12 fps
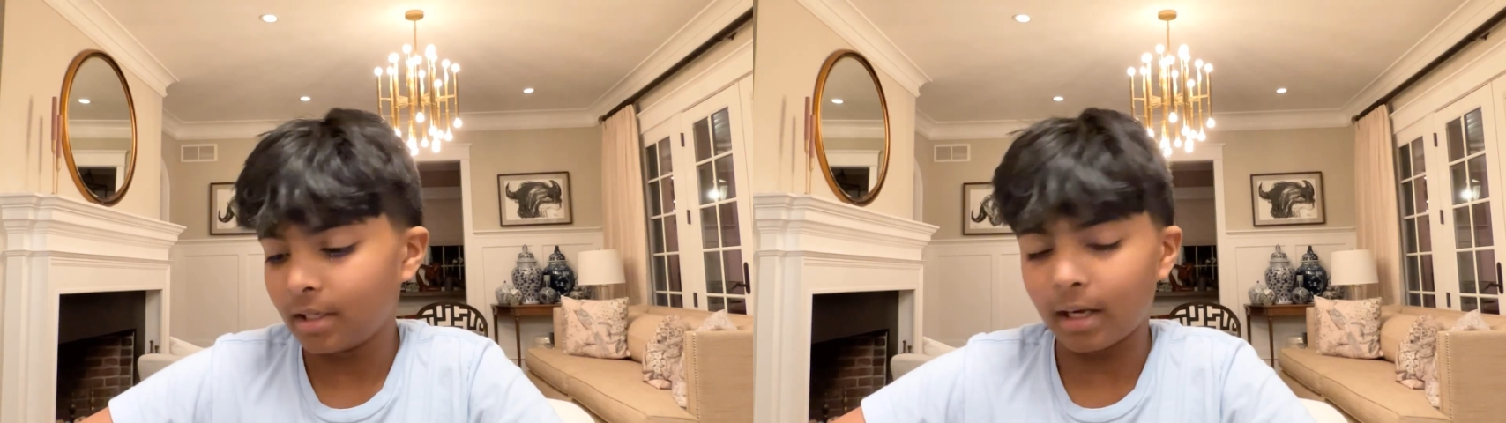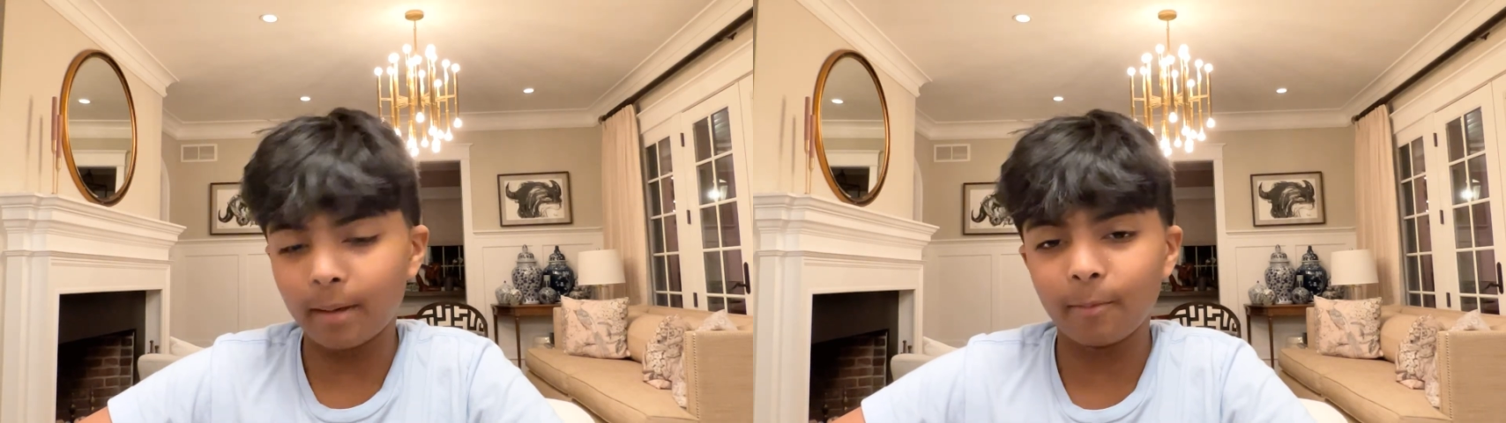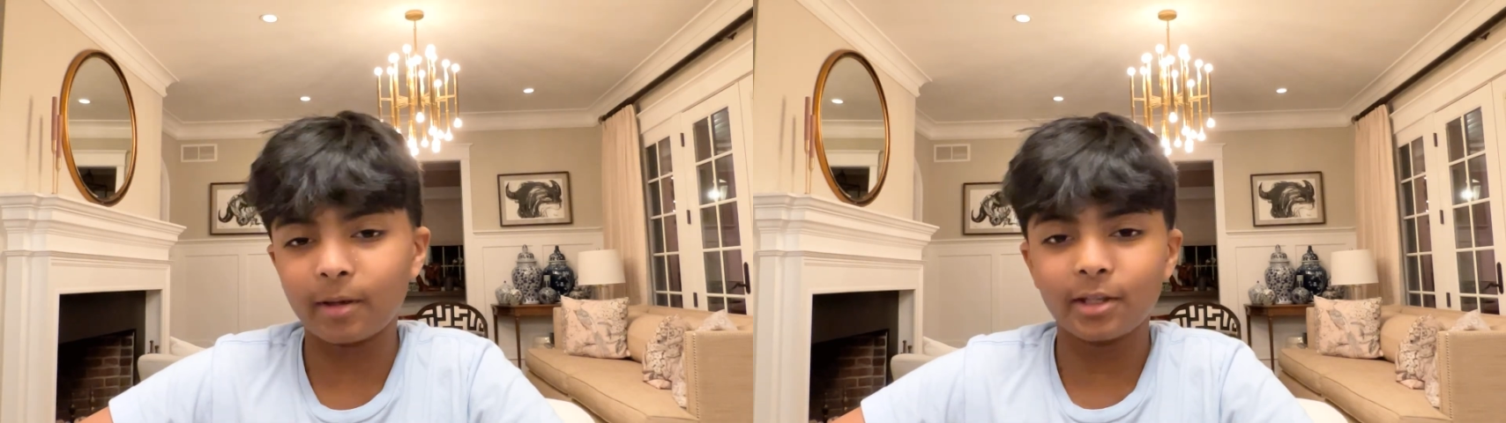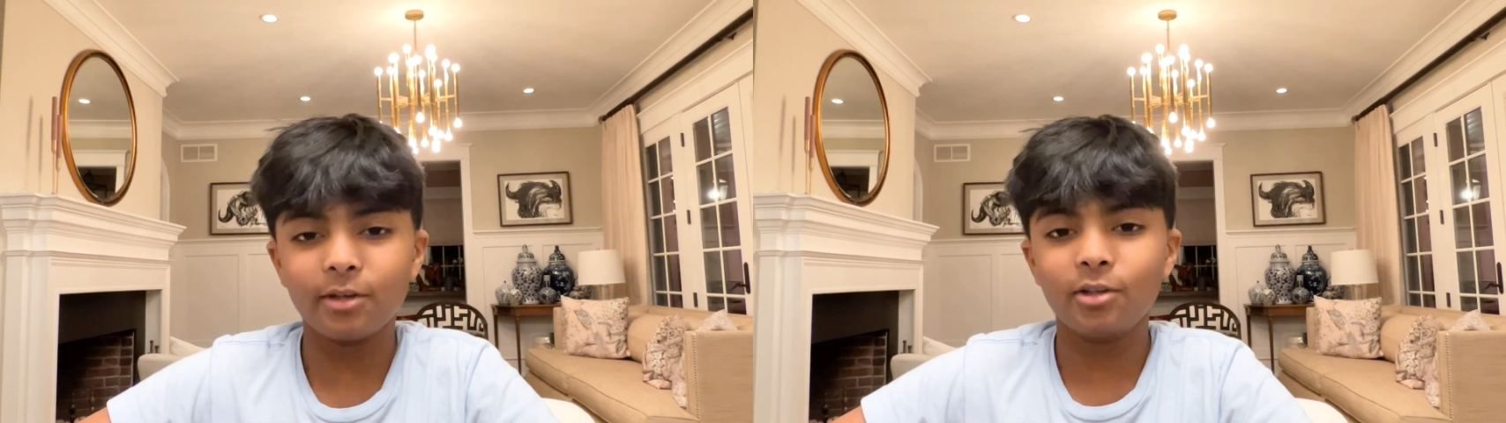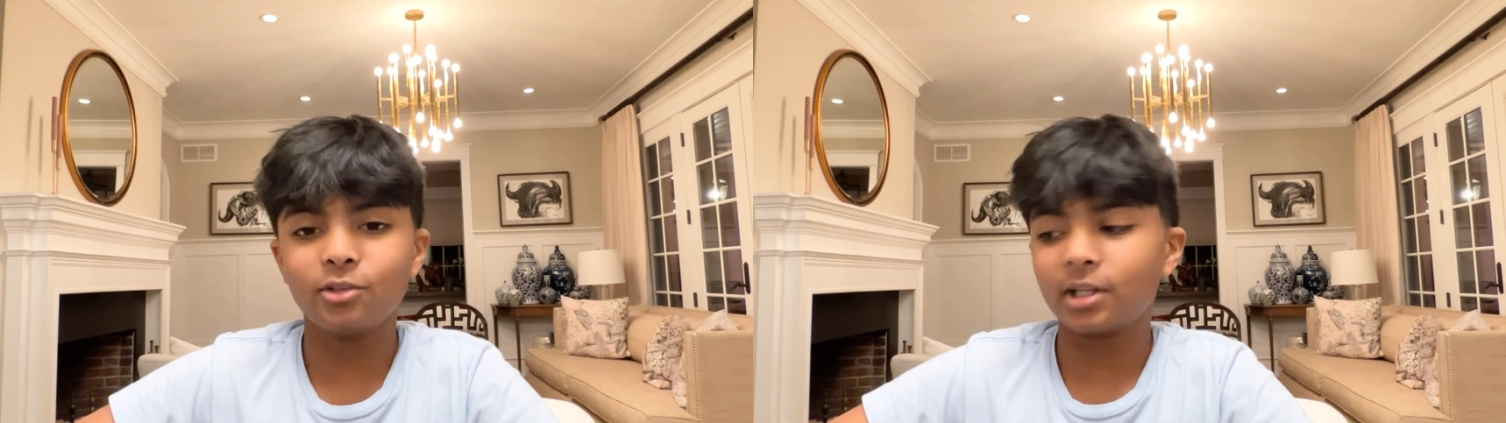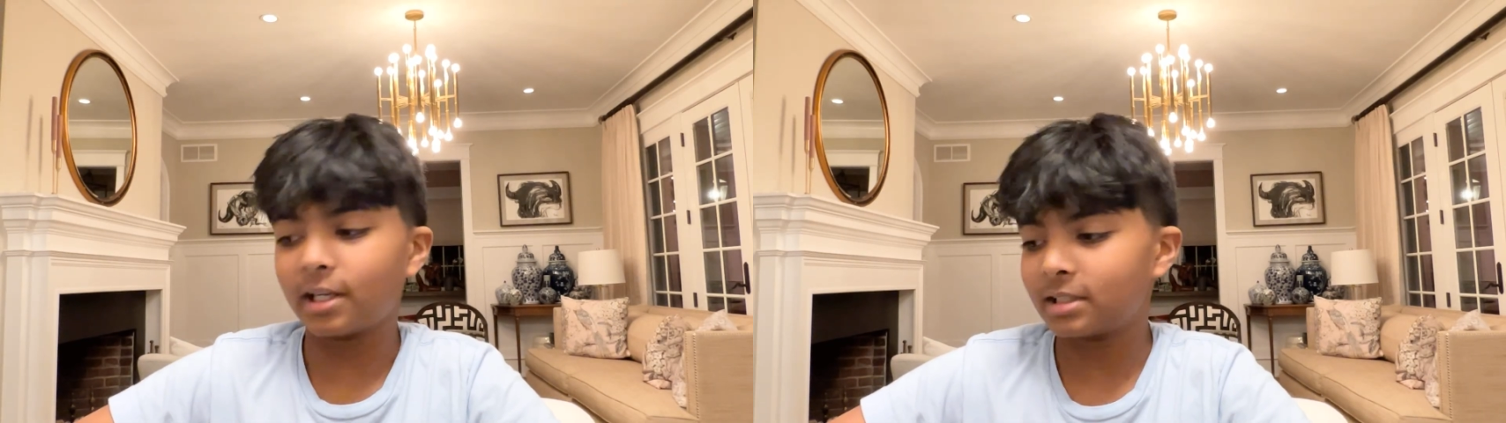I'm looking into
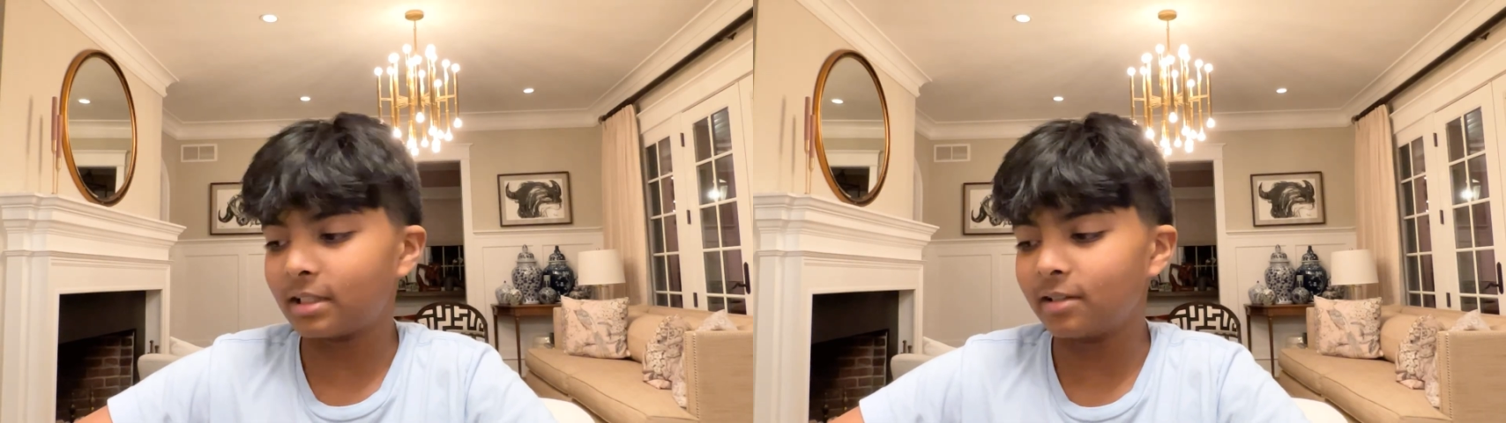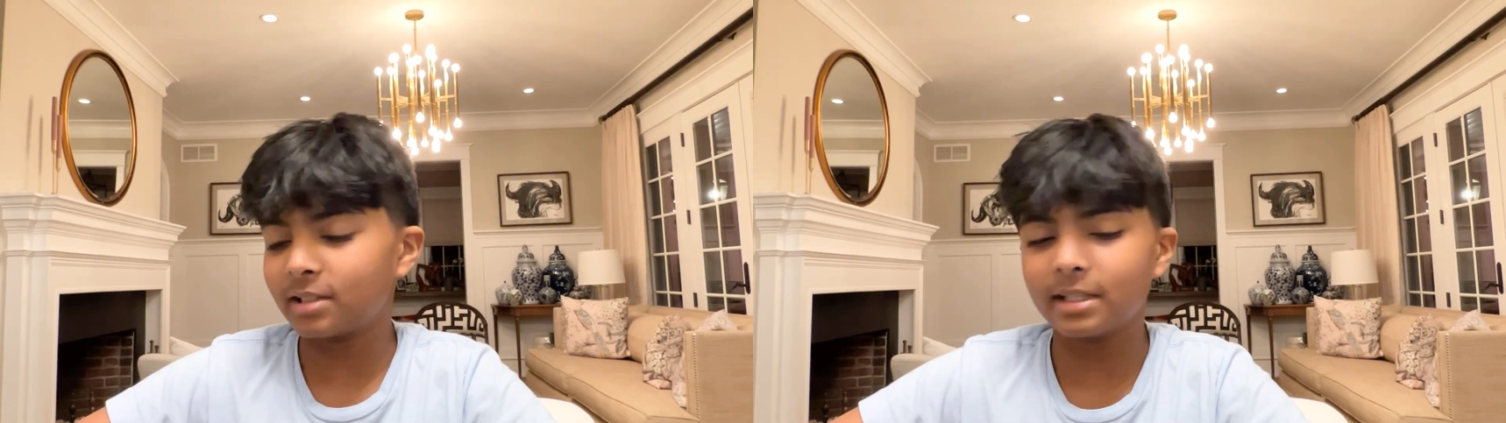Josh Allen's